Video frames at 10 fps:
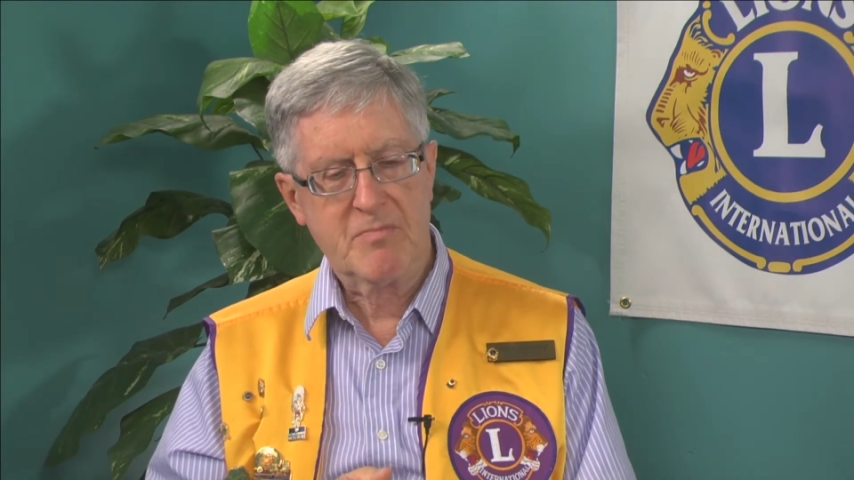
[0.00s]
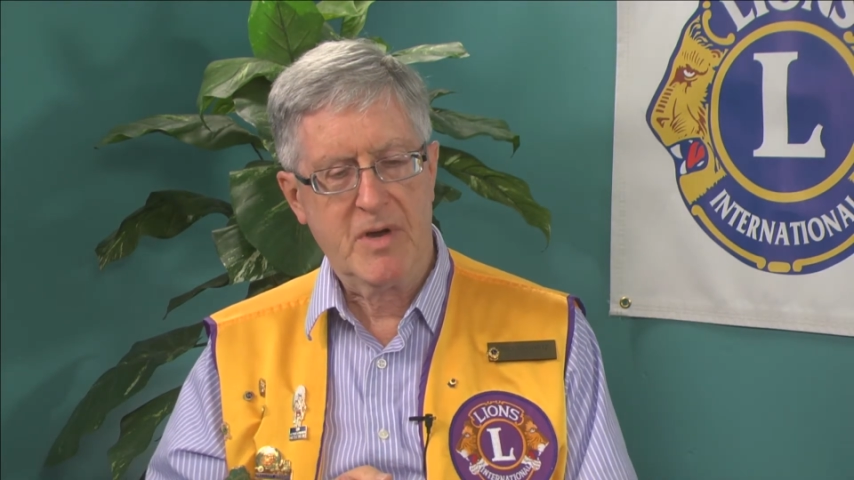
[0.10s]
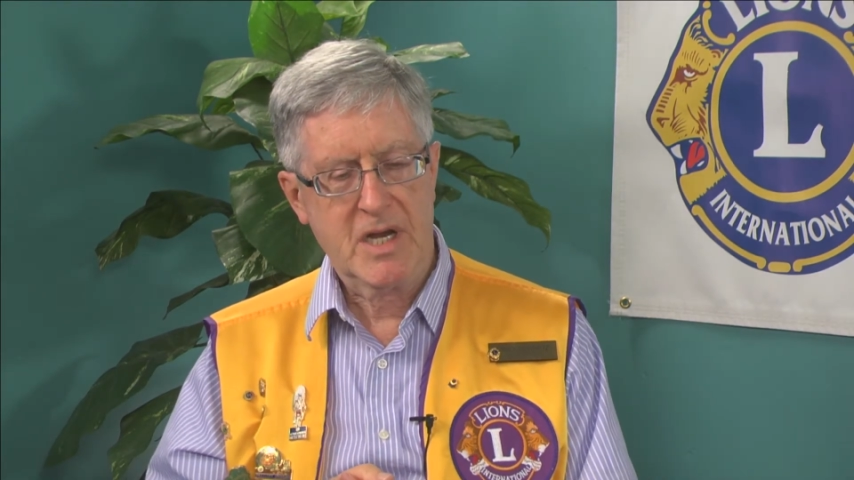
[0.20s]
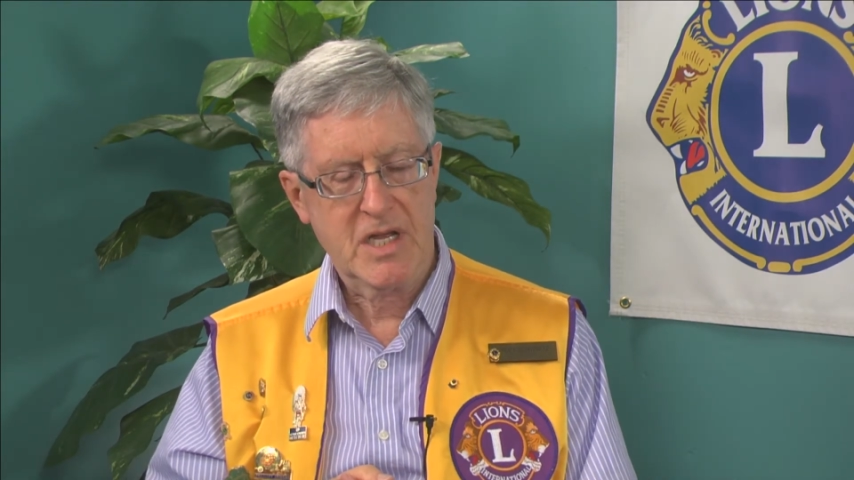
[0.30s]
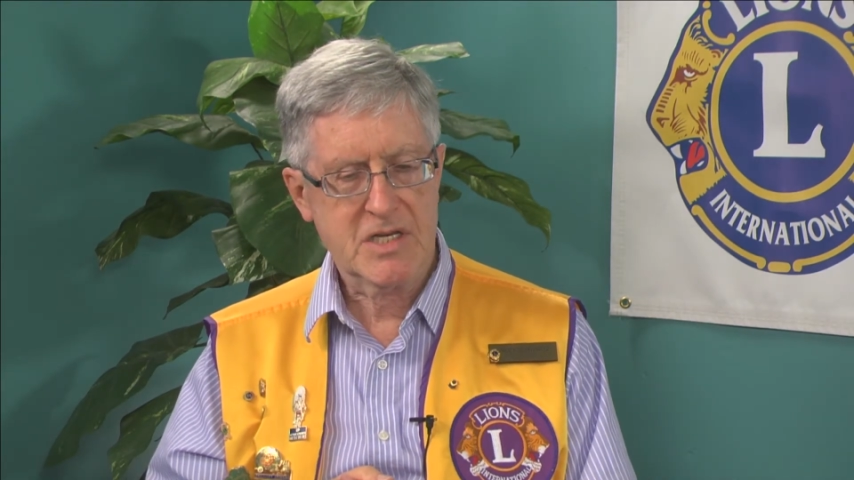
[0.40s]

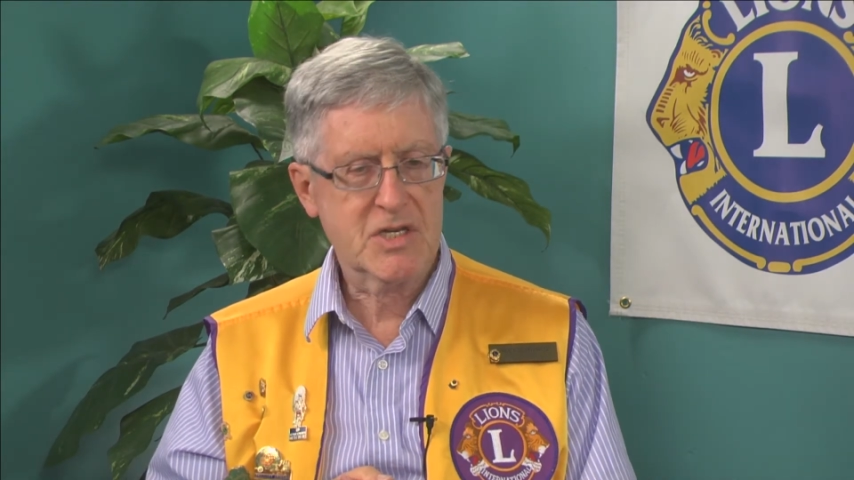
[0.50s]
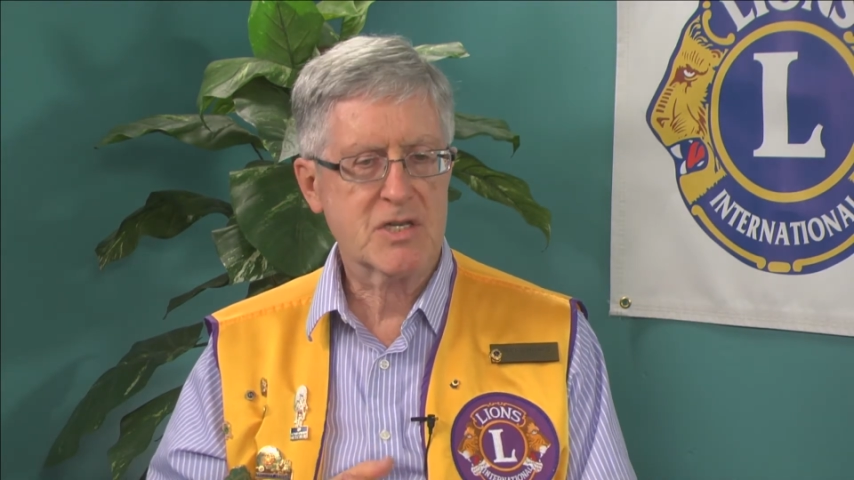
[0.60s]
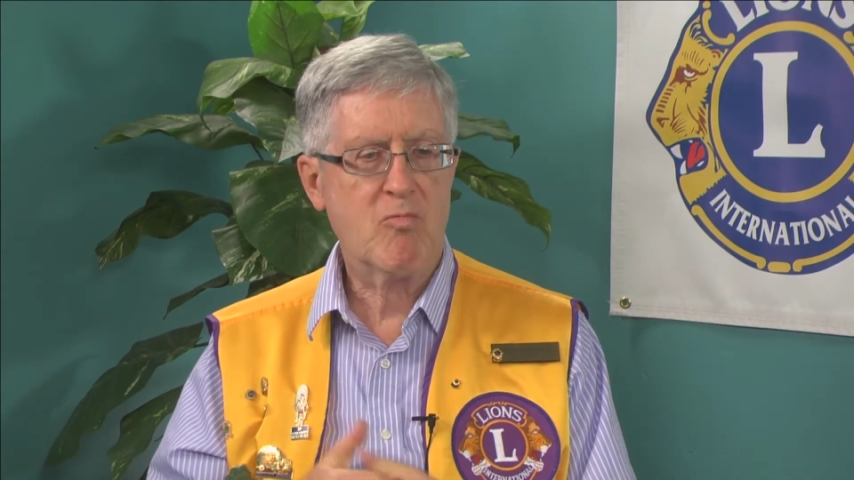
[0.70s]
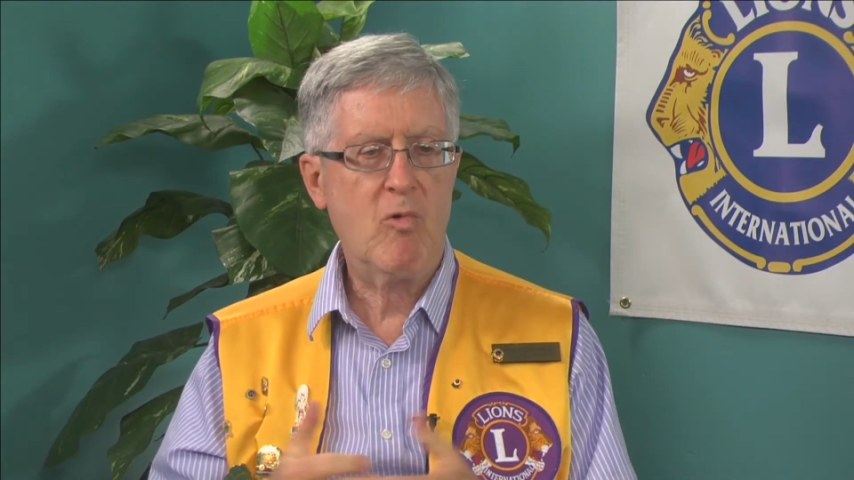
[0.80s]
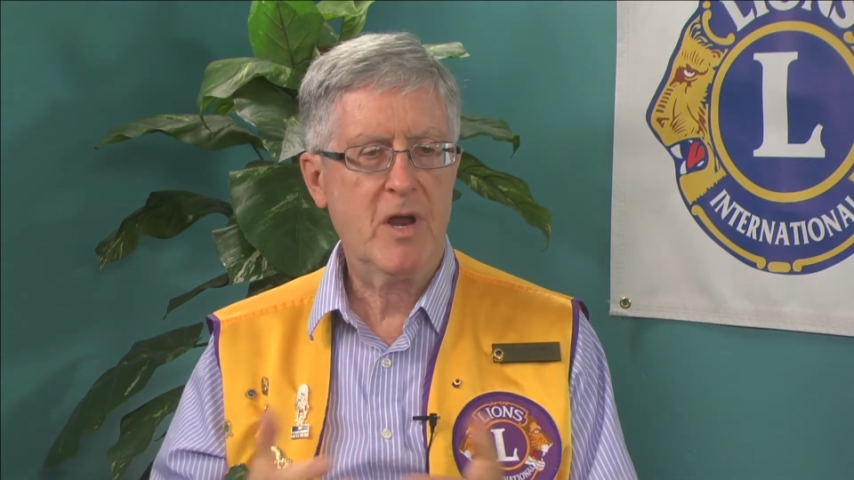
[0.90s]
but it's
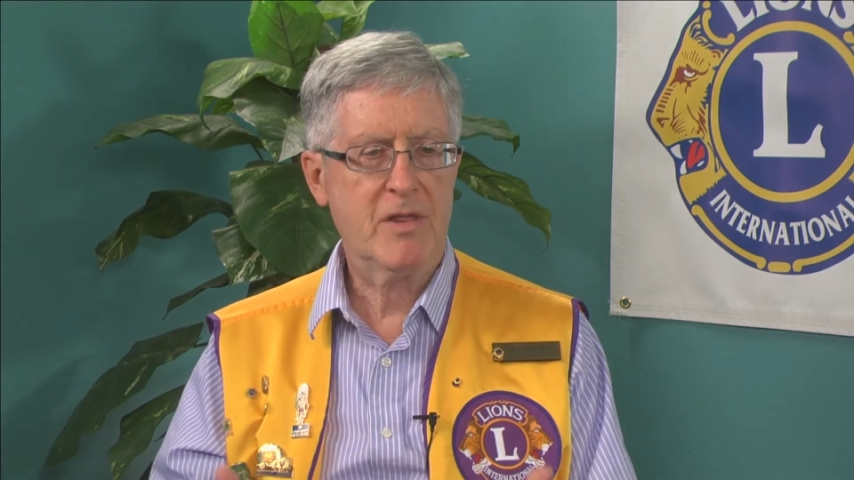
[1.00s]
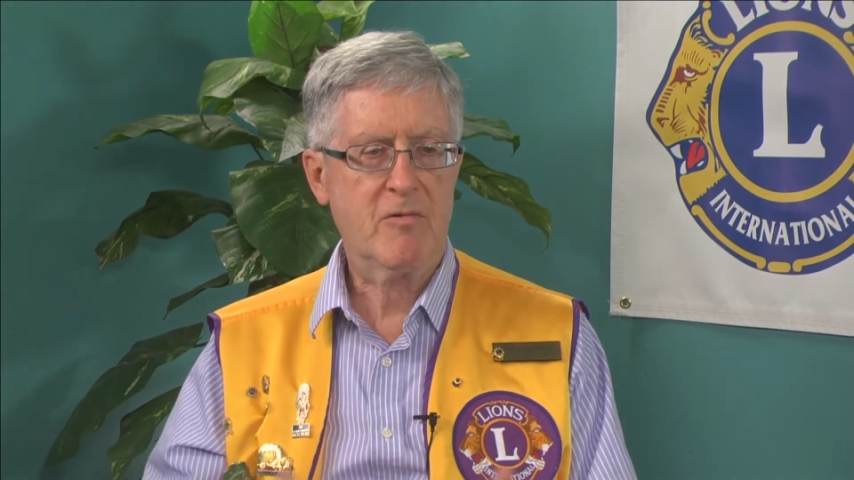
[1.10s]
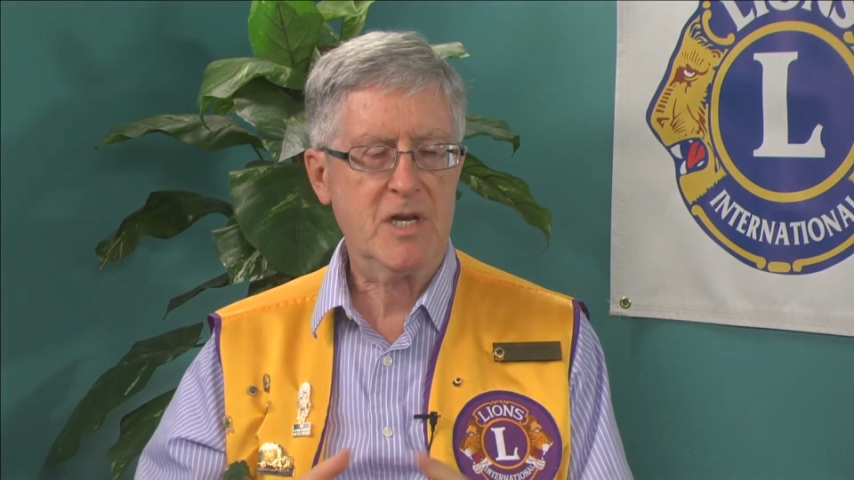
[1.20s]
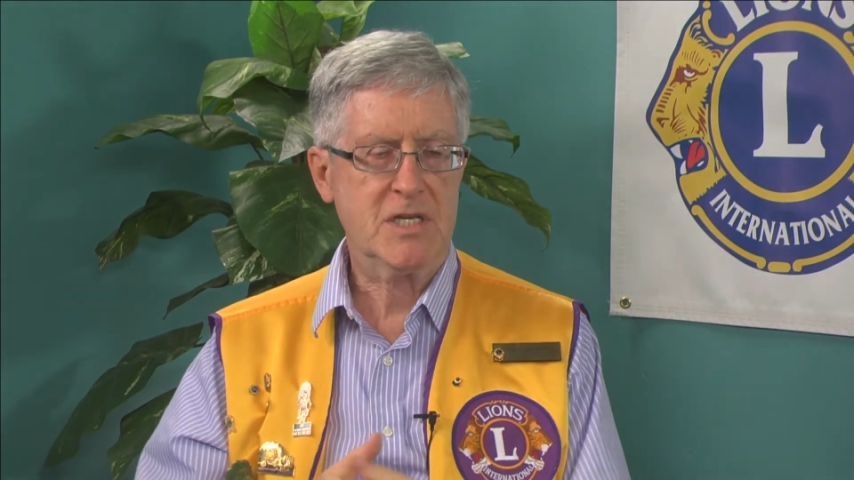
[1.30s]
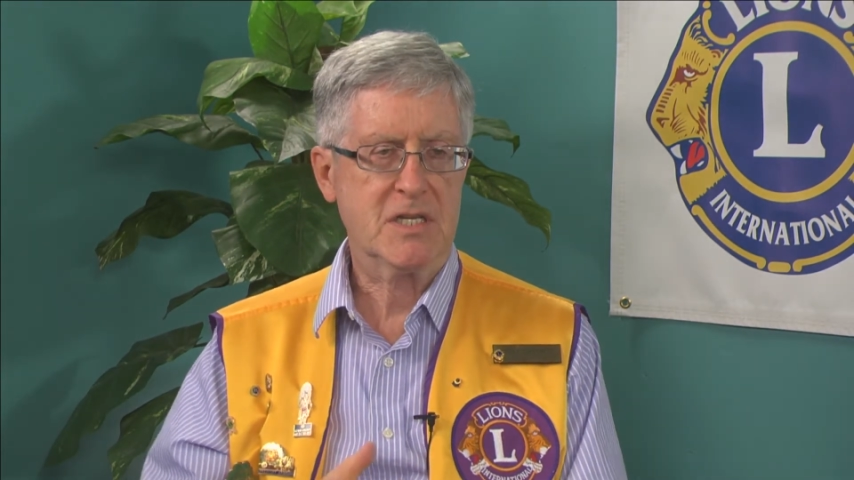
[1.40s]
just one of the
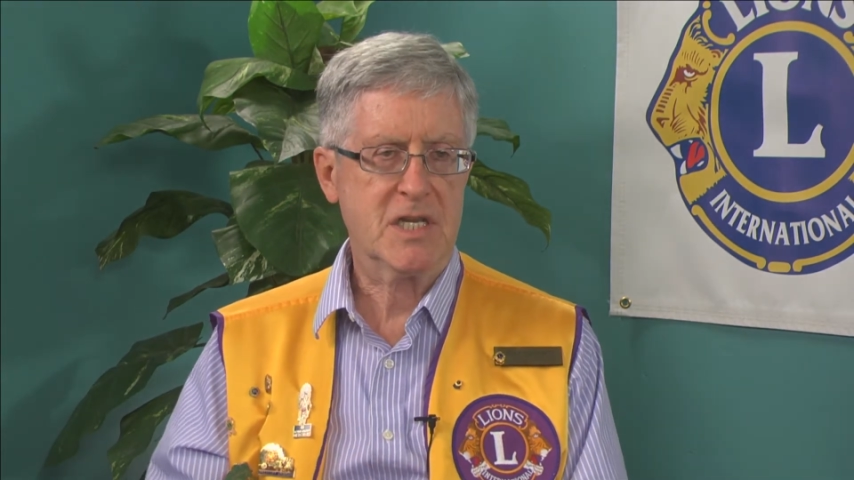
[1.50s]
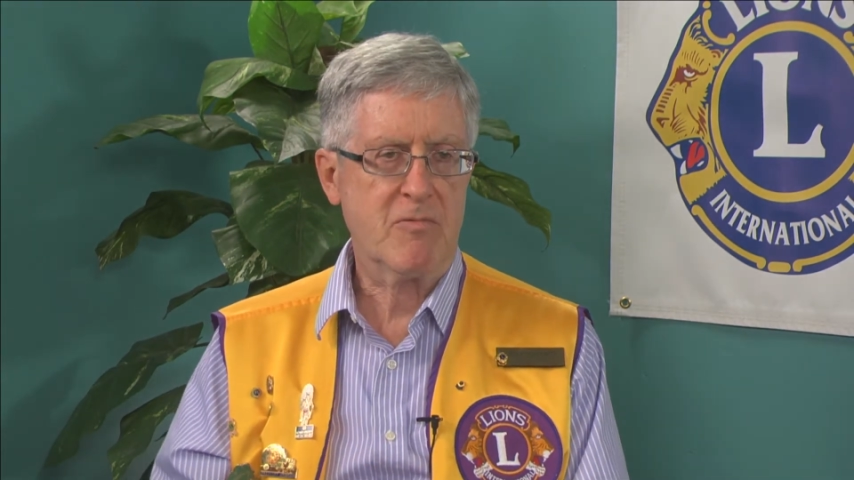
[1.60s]
reasons that